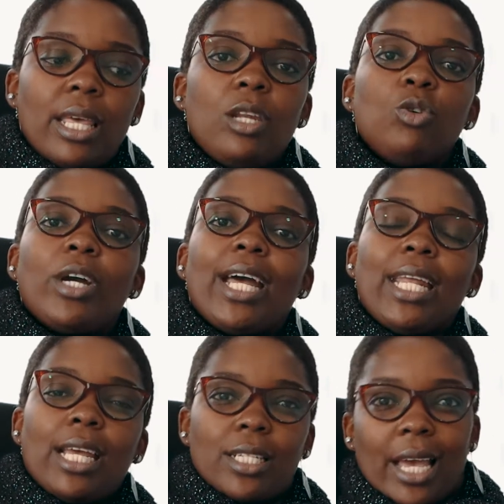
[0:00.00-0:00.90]
then you can
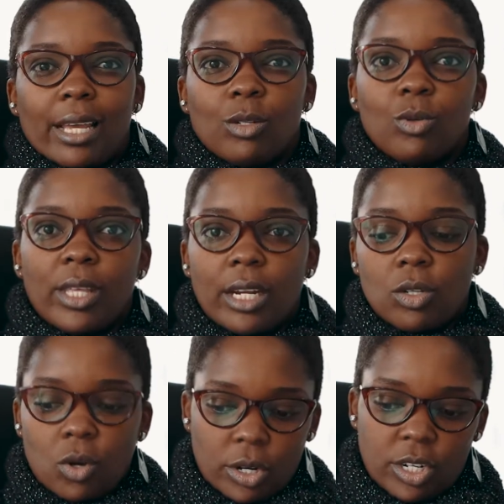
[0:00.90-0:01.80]
enter into that
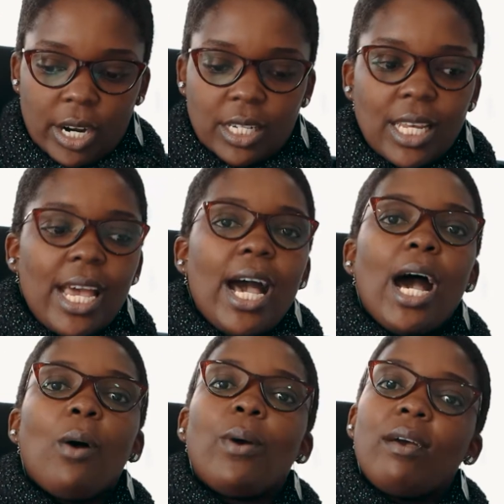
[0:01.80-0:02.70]
contract.
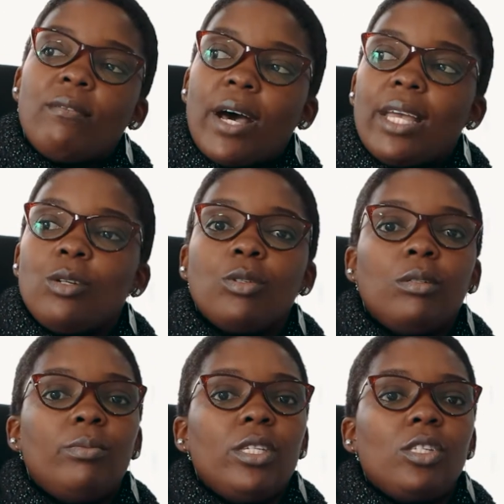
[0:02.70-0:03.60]
However, it
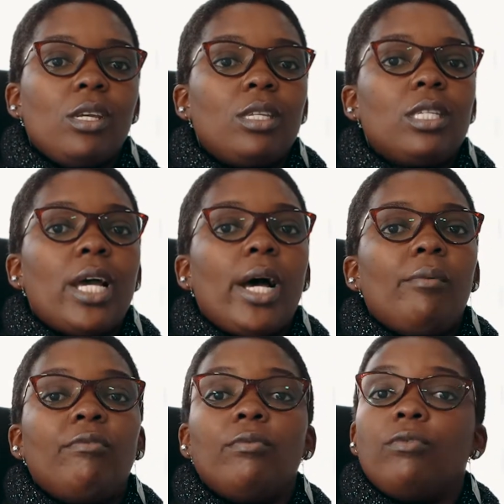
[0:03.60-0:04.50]
will be just
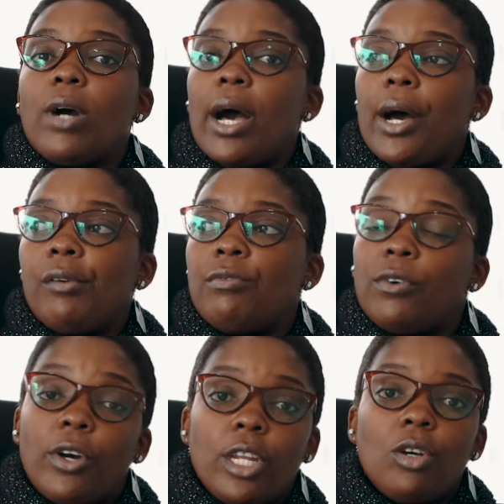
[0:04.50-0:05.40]
a
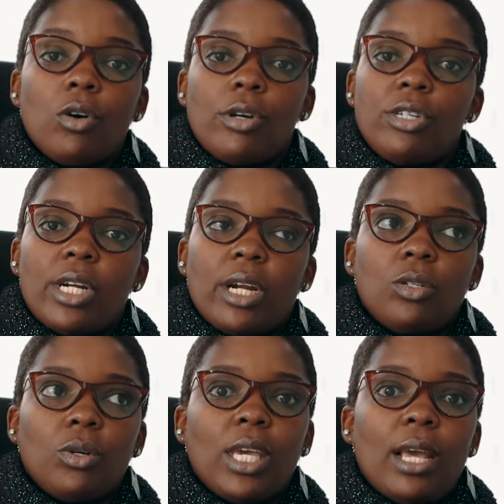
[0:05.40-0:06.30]
void contract,
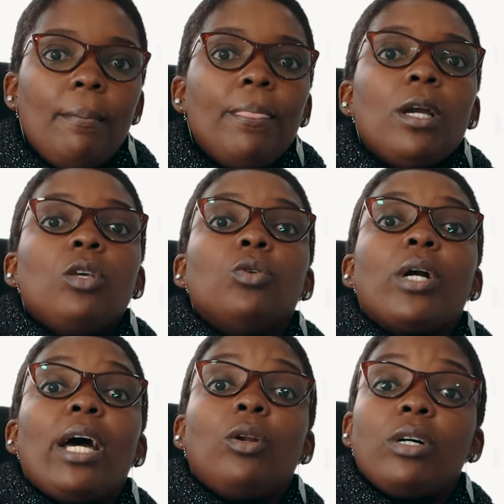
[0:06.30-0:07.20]
okay? You
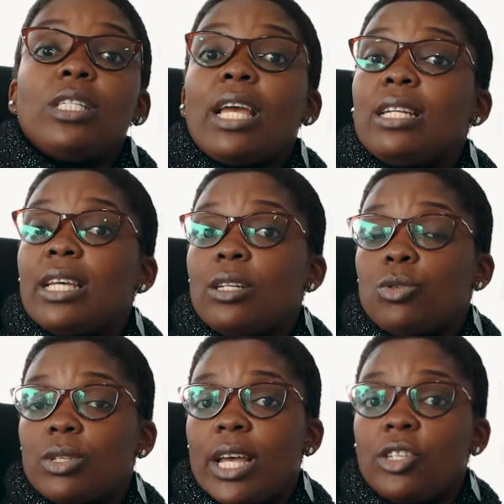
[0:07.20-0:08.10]
cannot enter
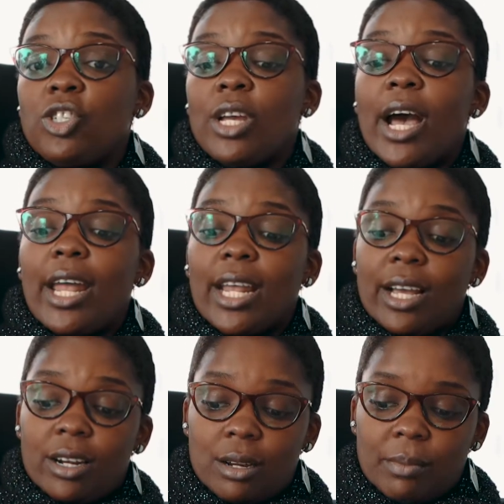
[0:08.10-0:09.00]
into such an
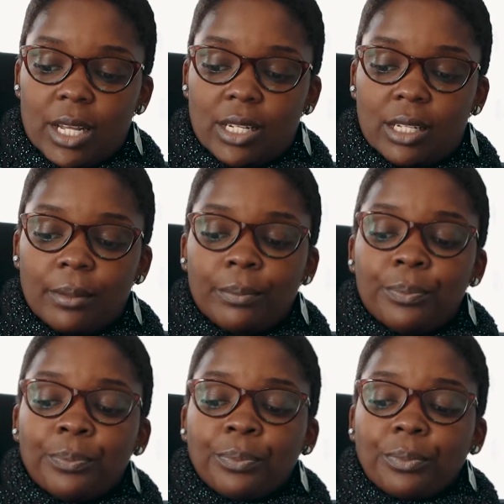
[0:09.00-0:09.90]
agreement.
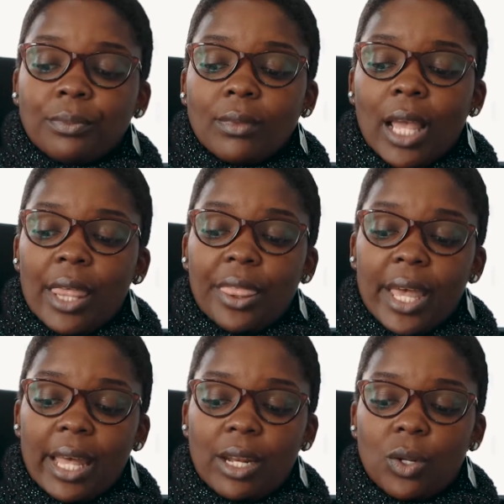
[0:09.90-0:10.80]

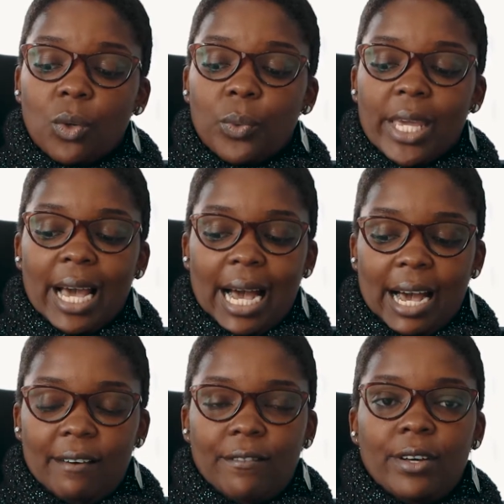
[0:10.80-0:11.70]
Then we
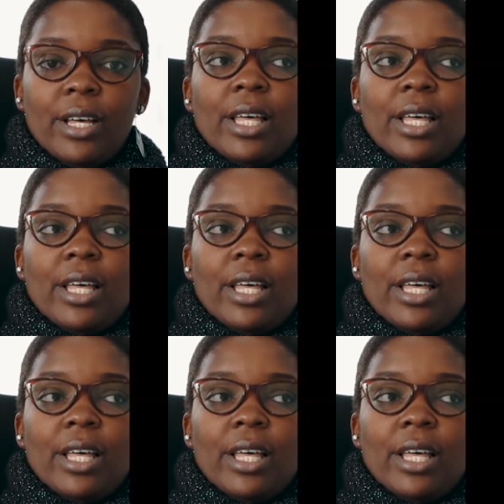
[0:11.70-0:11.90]
have